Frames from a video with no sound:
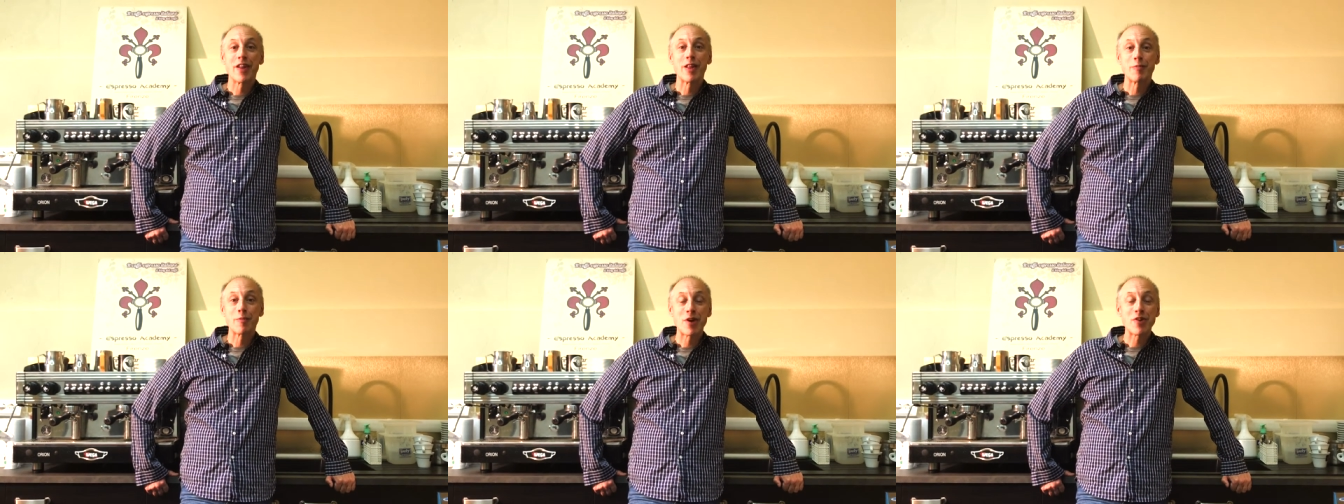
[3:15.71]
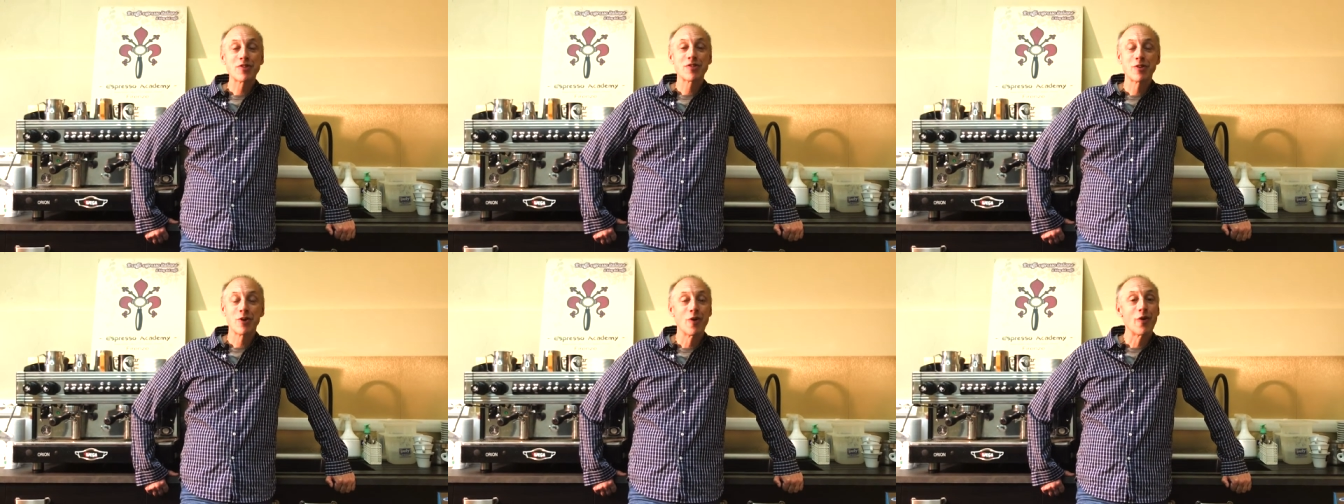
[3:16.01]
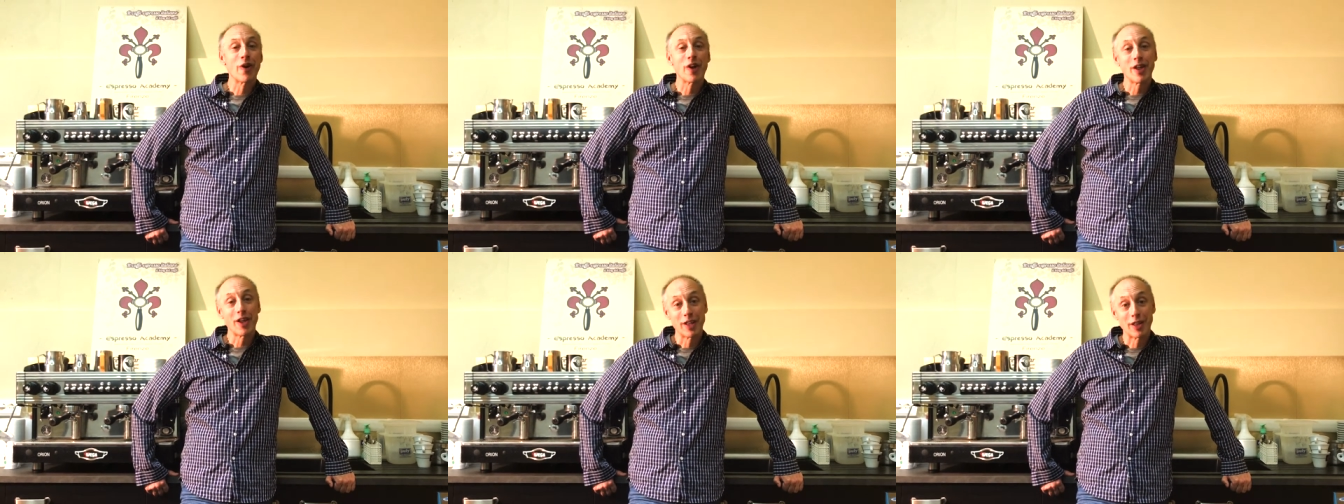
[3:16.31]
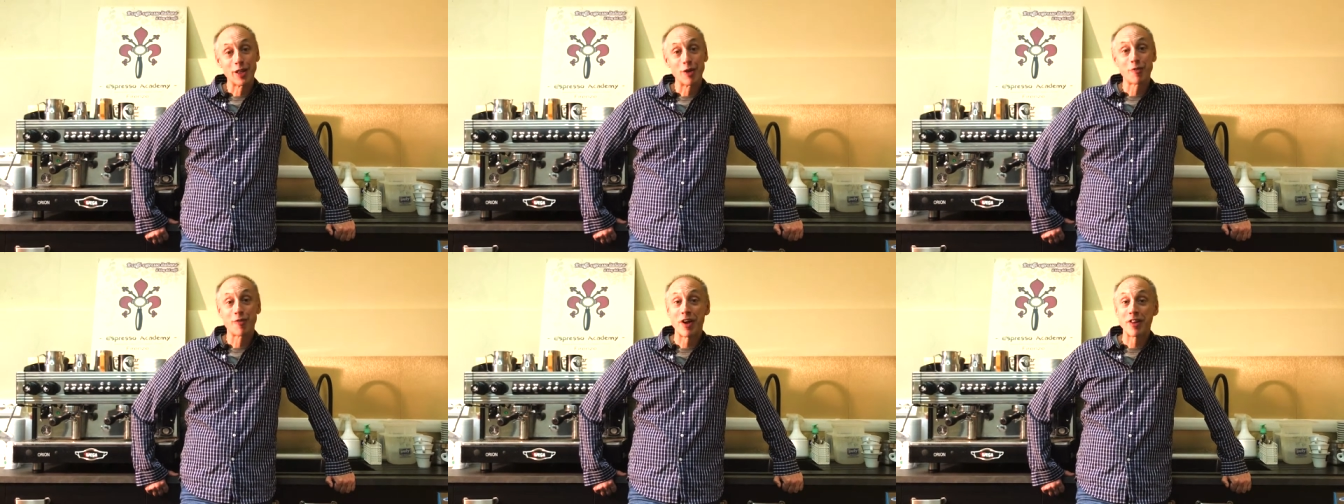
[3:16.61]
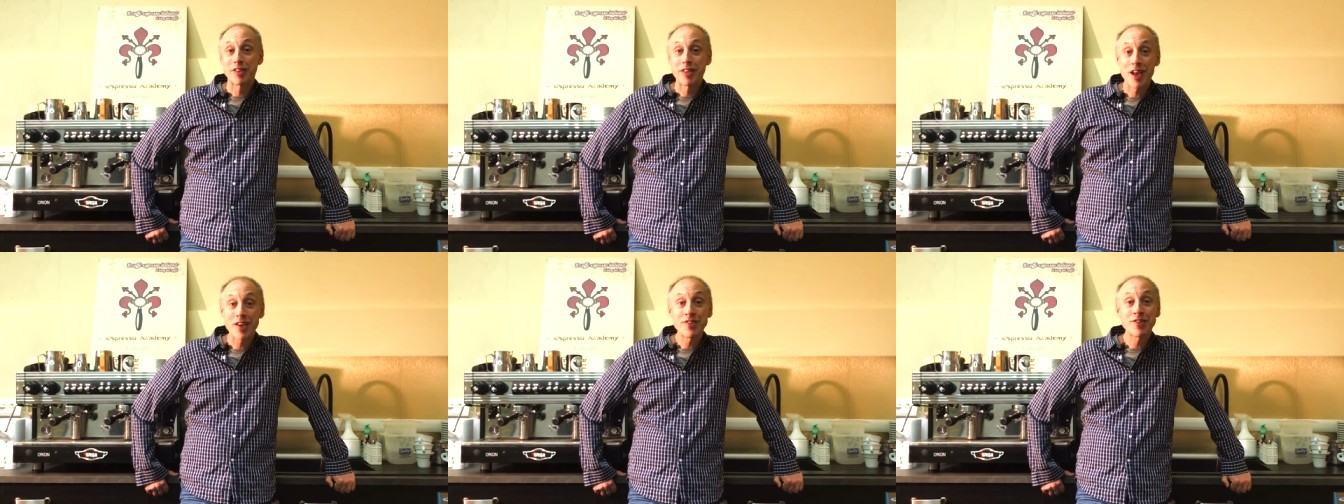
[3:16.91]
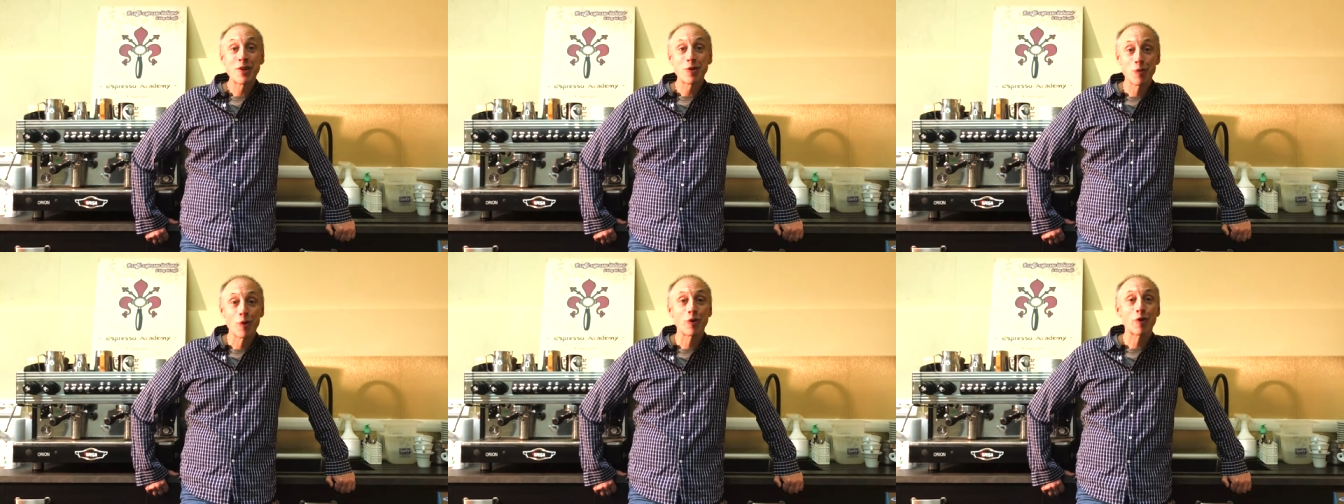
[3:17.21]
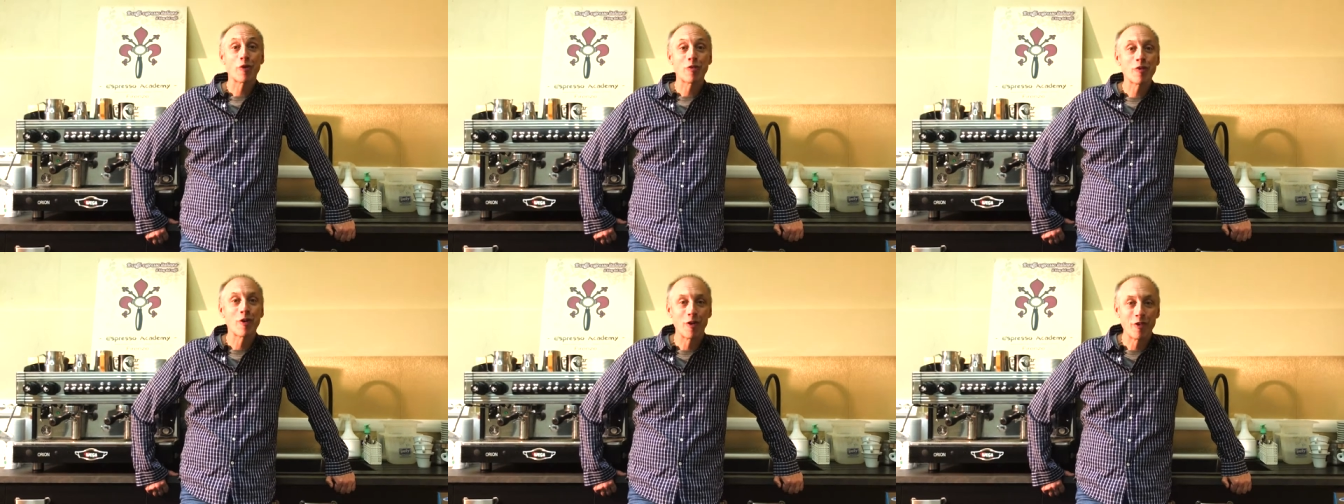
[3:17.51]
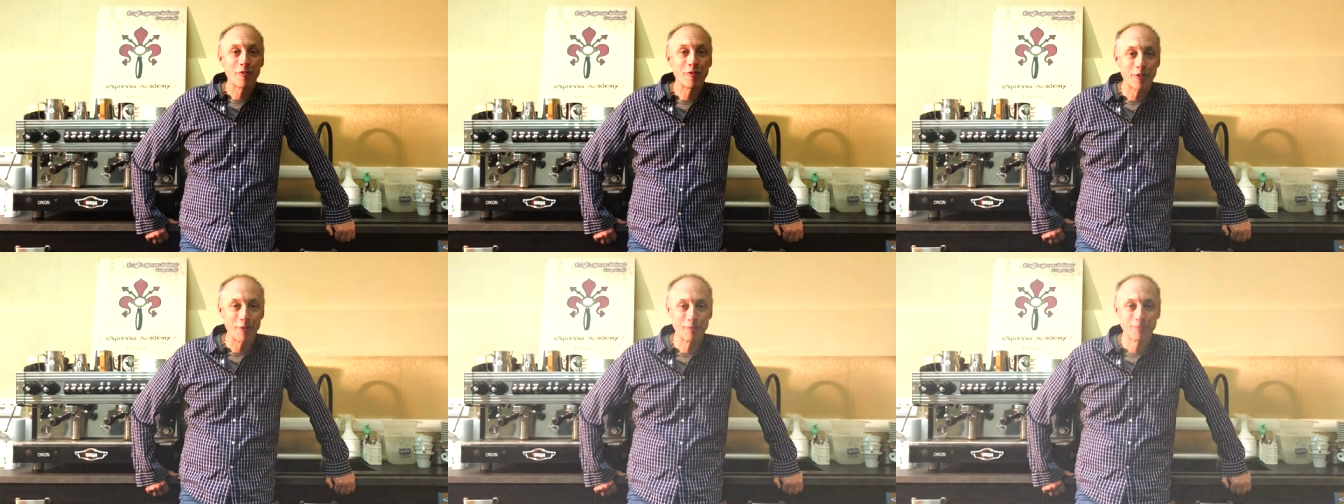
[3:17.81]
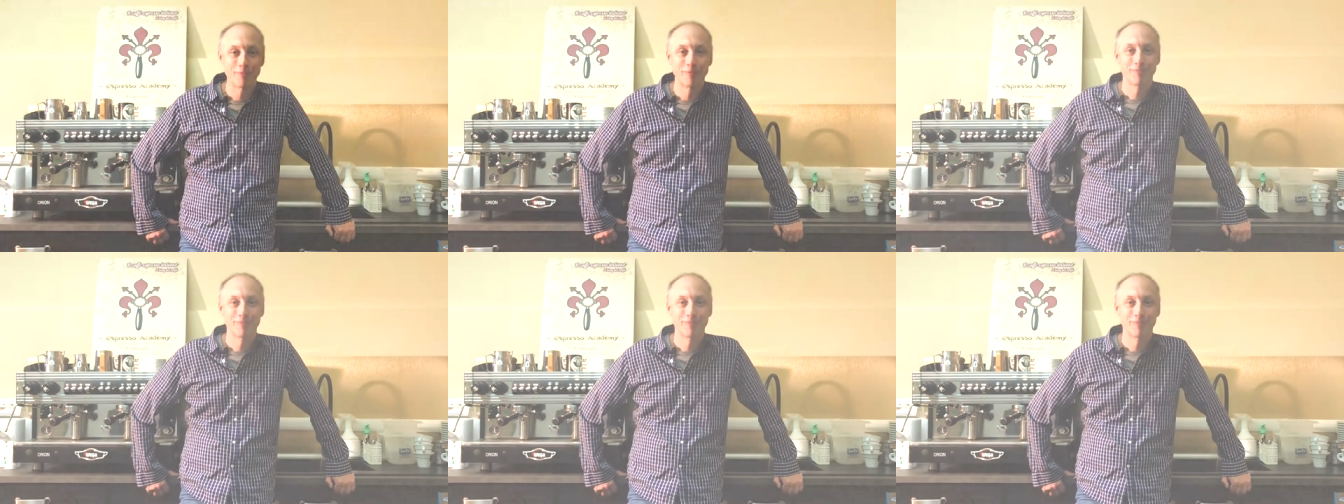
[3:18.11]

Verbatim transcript: the best story in the fantastic world of coffee.